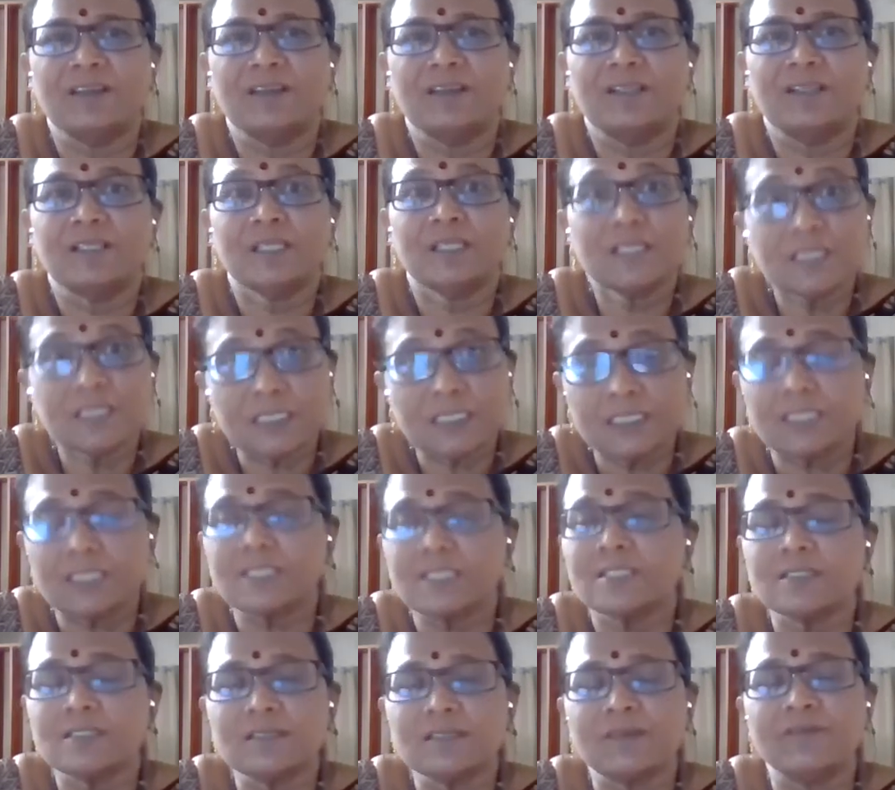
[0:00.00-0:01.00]
Yes, it
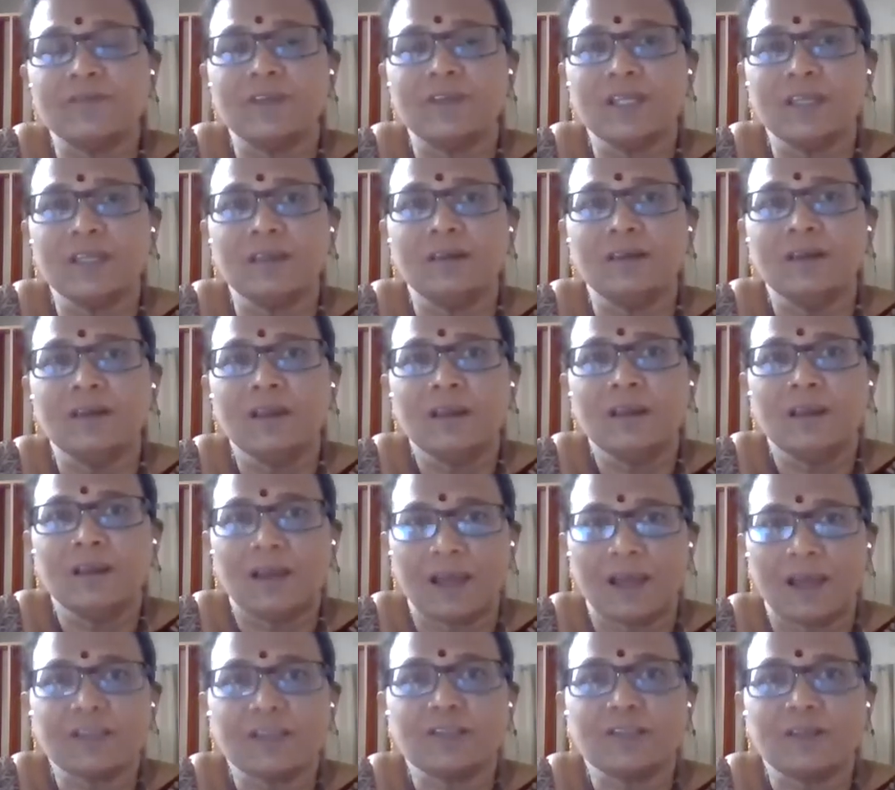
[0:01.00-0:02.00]
is a very,
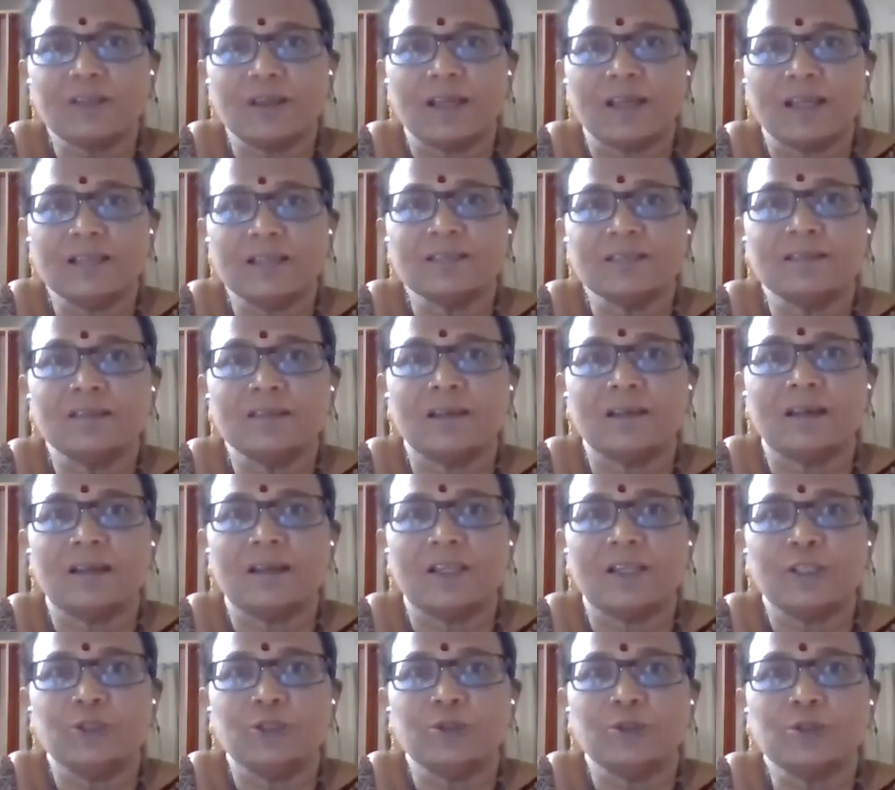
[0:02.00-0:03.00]
as
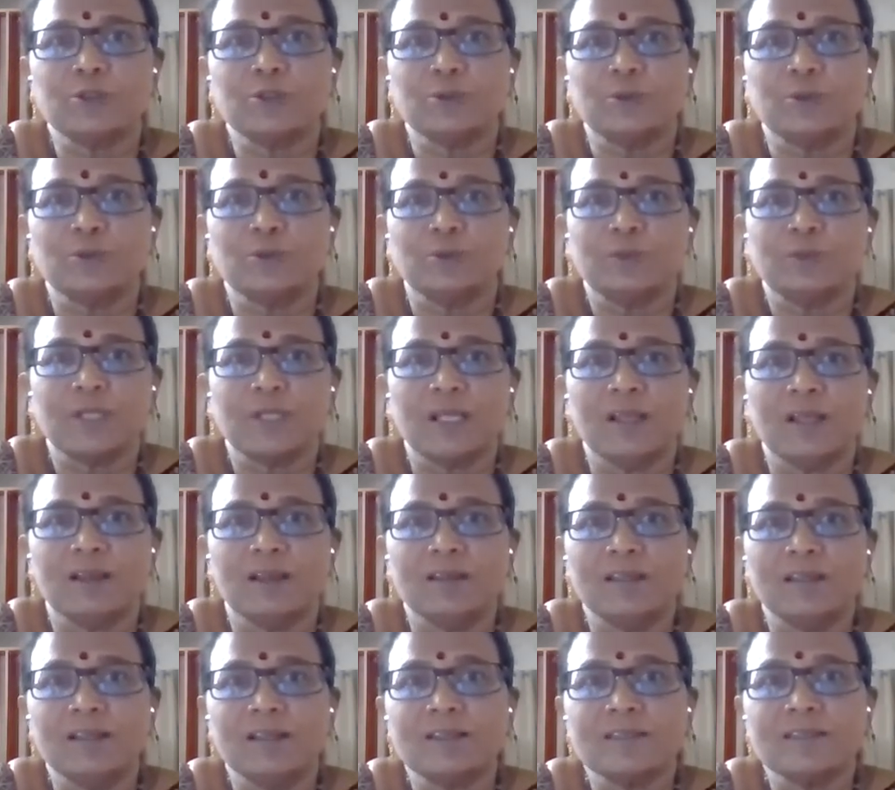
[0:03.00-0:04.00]
I used to tell,
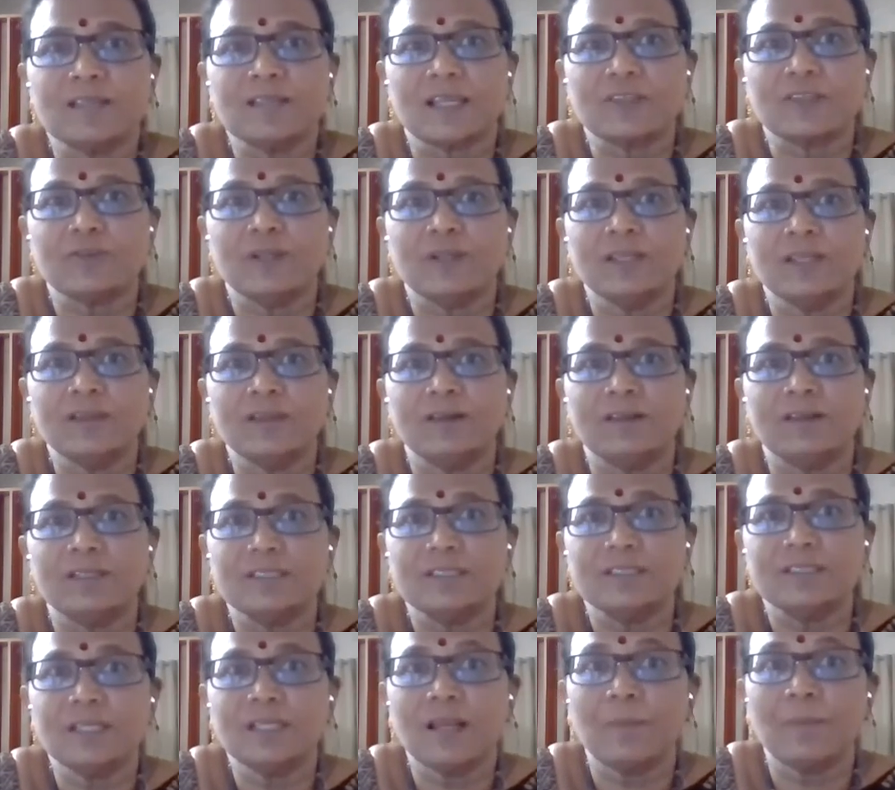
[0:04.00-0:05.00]
it is actually the
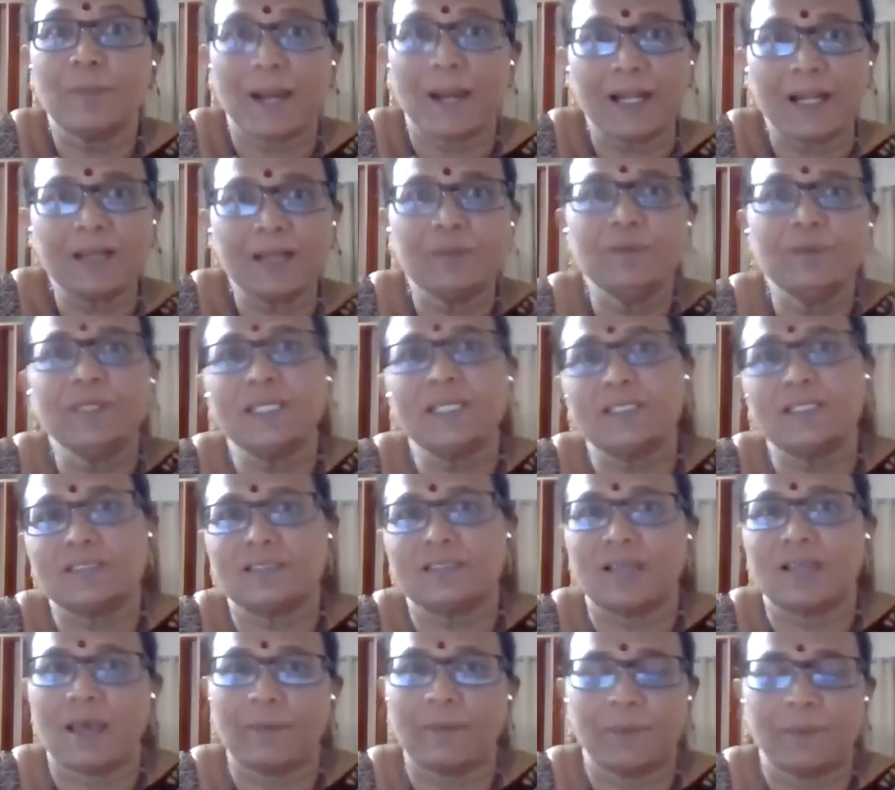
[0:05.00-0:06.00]
digital pandemic is
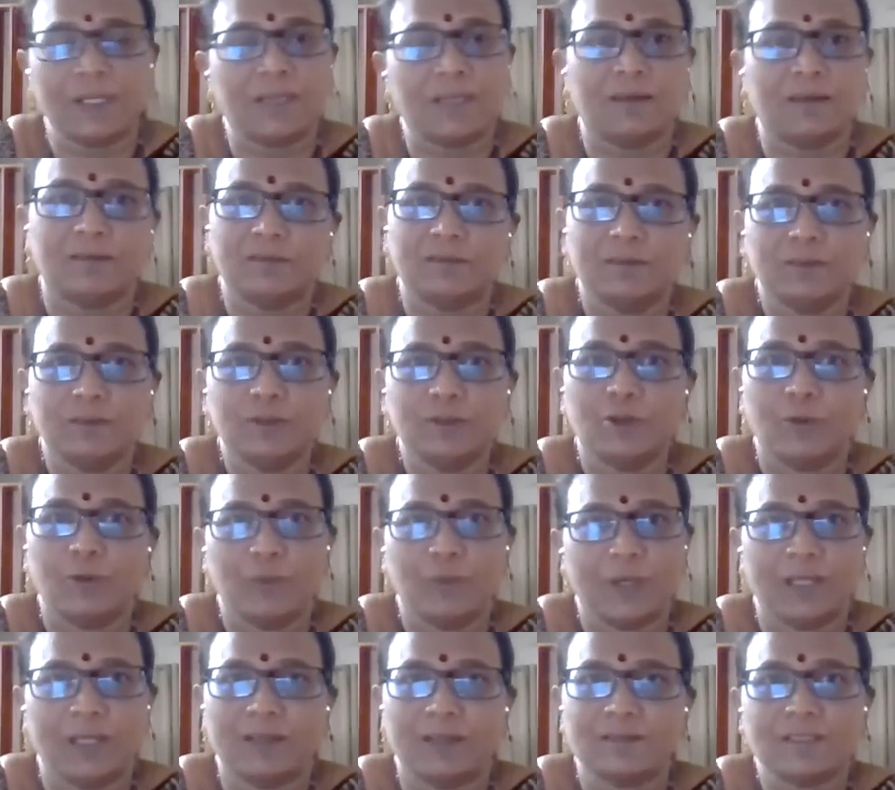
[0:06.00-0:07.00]
happening
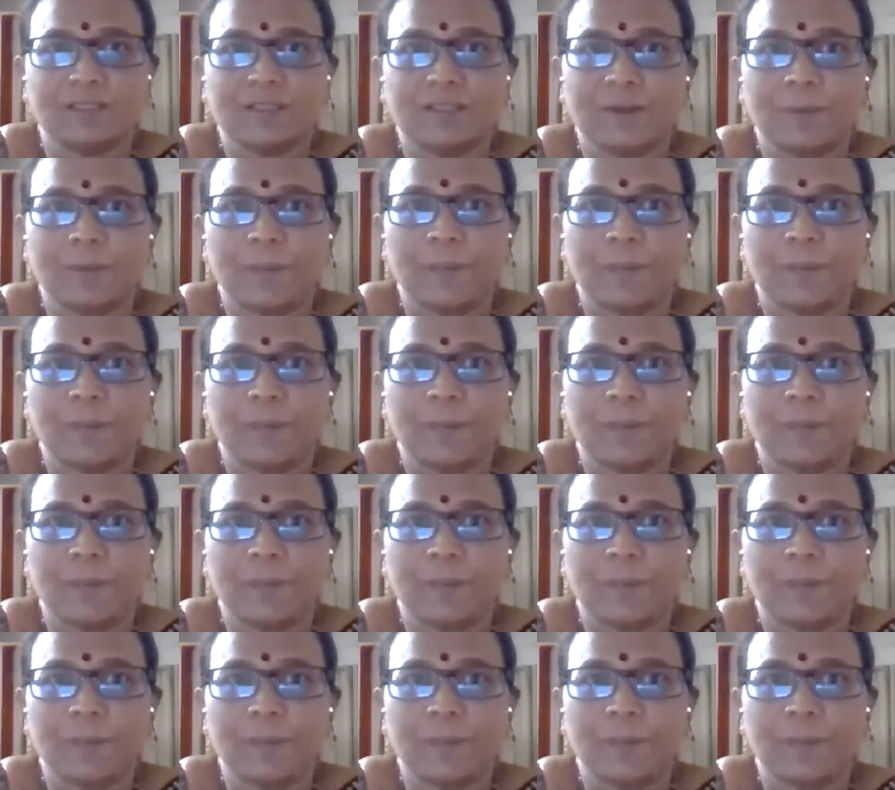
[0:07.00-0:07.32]
nowadays.